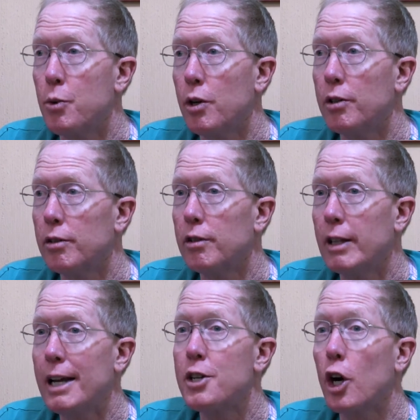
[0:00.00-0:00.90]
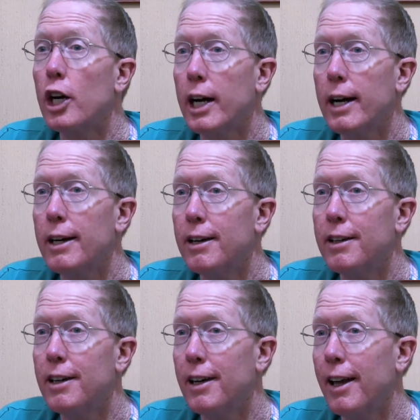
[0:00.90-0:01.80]
were less archaic,
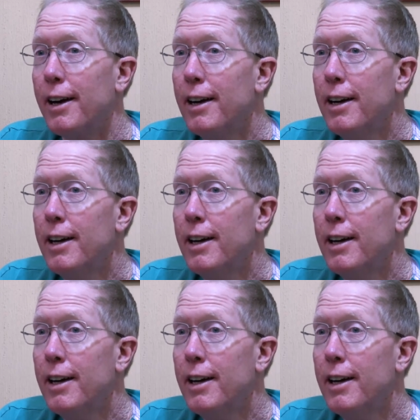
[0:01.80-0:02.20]
I'll call it.